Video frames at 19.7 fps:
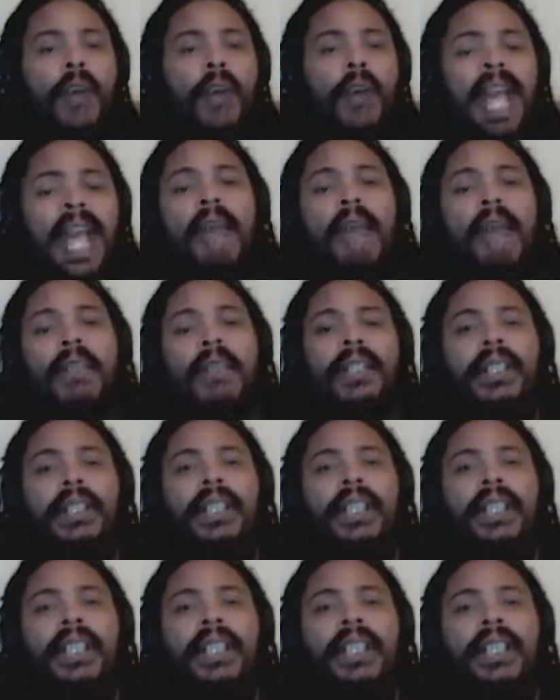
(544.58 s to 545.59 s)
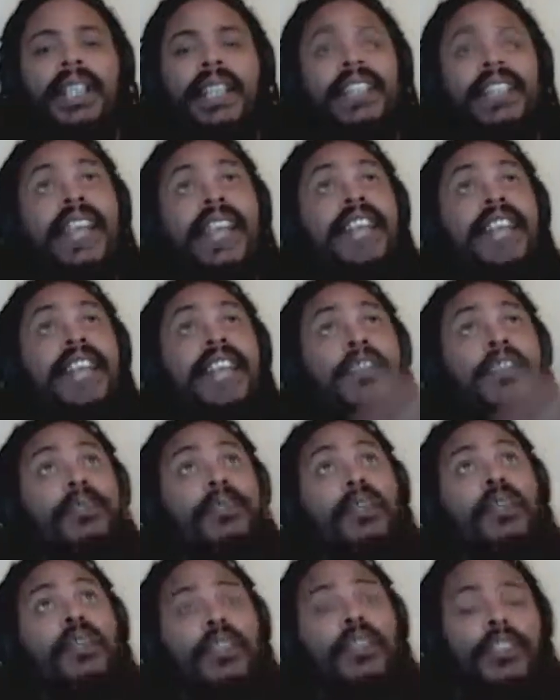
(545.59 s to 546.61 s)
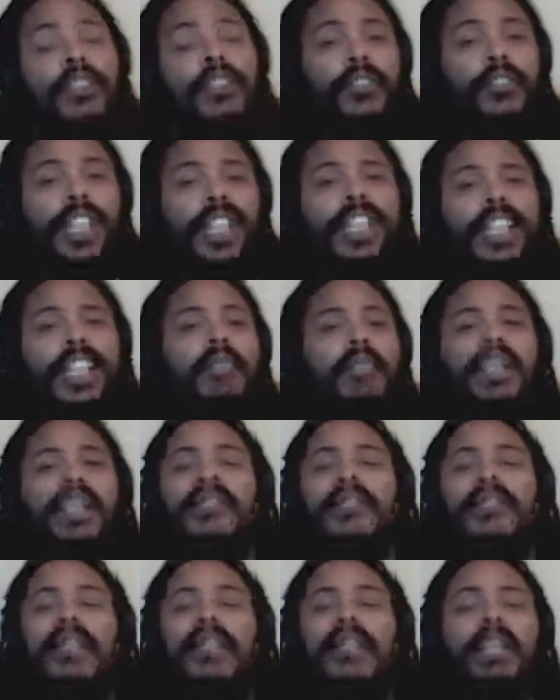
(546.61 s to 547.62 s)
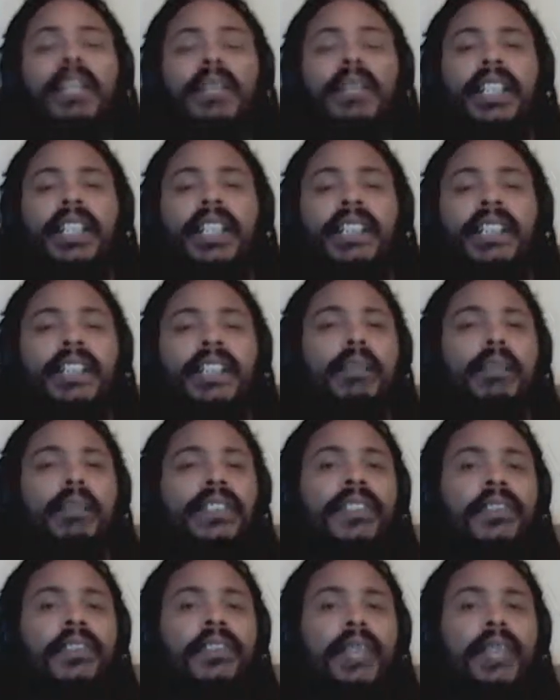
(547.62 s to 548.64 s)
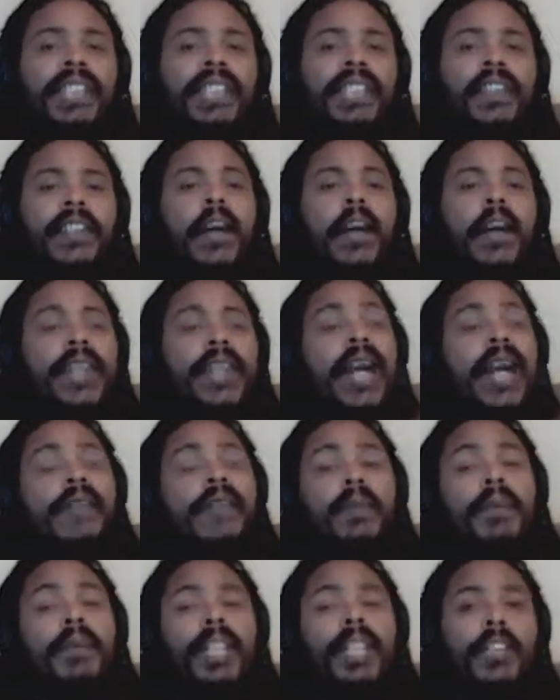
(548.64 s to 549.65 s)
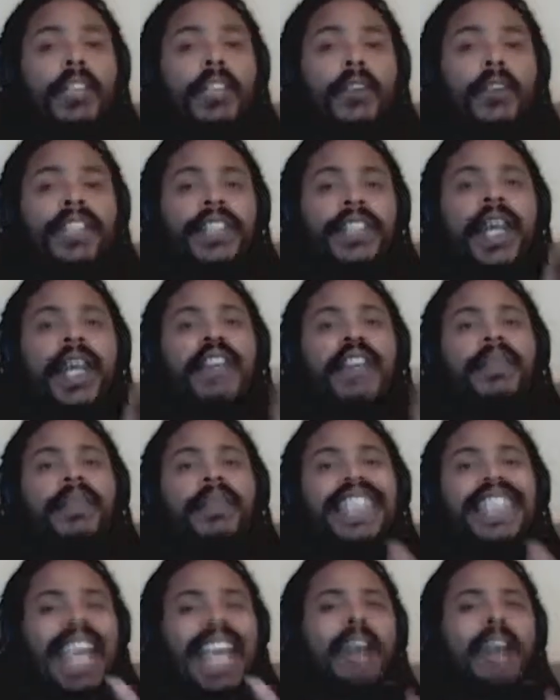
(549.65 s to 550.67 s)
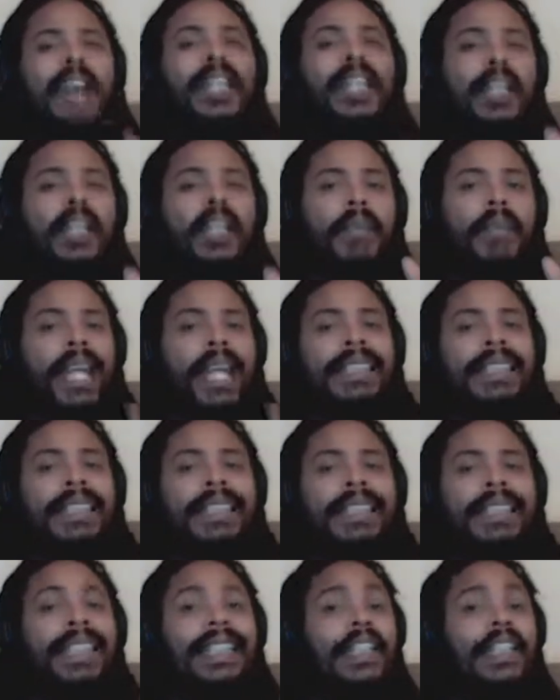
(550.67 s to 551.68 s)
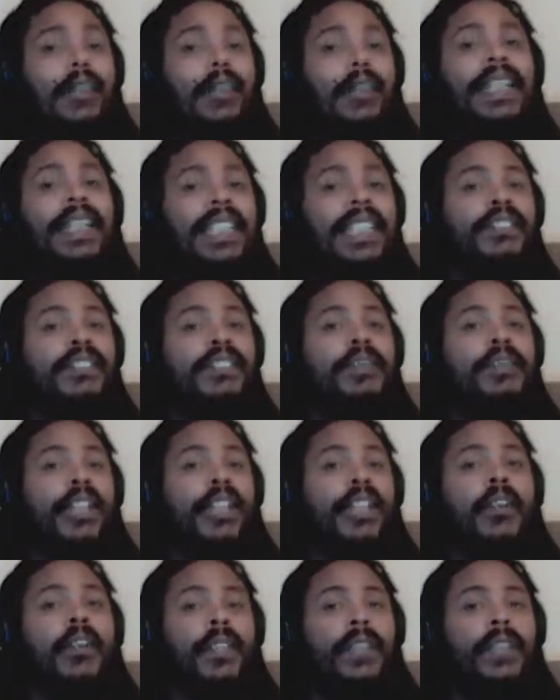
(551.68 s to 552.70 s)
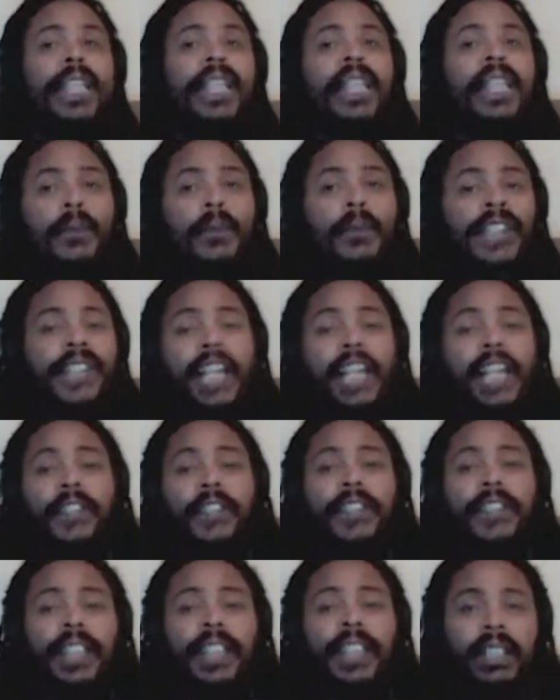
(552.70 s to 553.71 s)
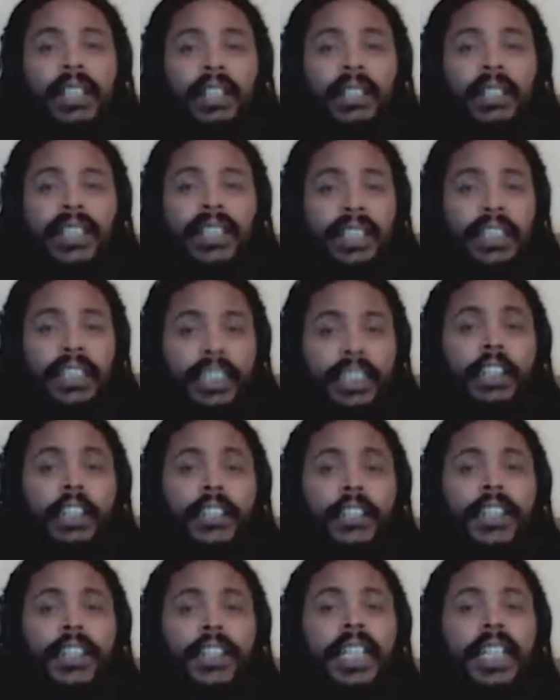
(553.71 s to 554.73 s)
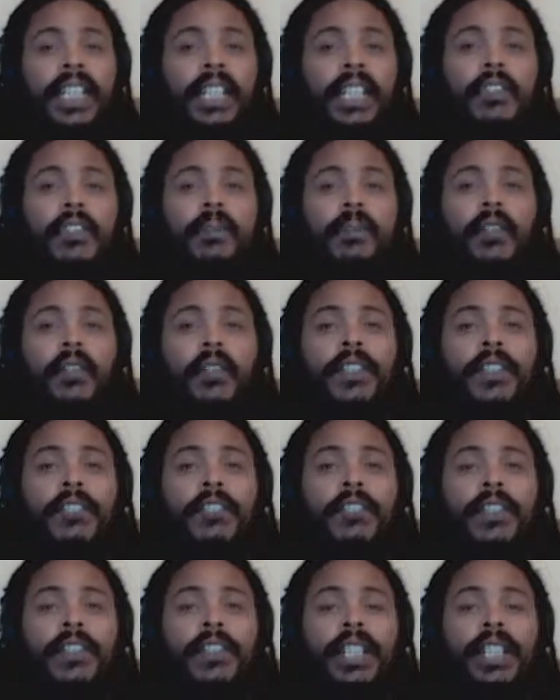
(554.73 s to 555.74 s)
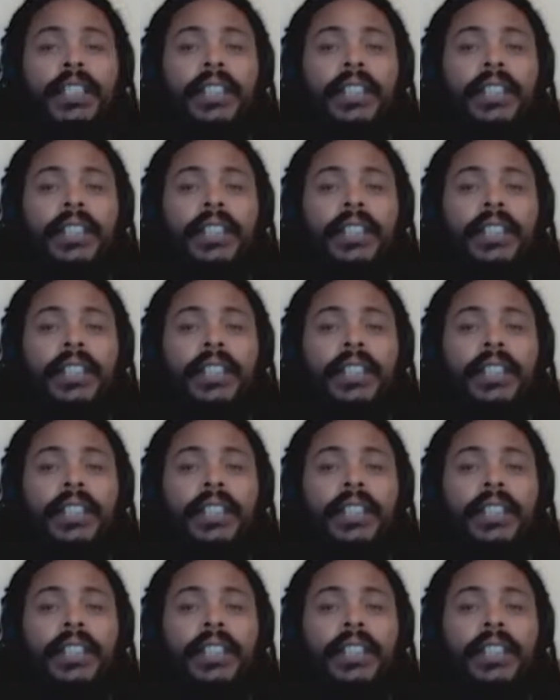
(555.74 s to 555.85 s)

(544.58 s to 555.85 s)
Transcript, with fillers: happen. This guy jumps over the tree. He didn't mean for anybody to see it, but somebody saw him, and now everybody knows, and now everybody's hounding him constantly, and nobody leaves him alone. Was that a good thing? Is it still a good thing that he jumped over the tree?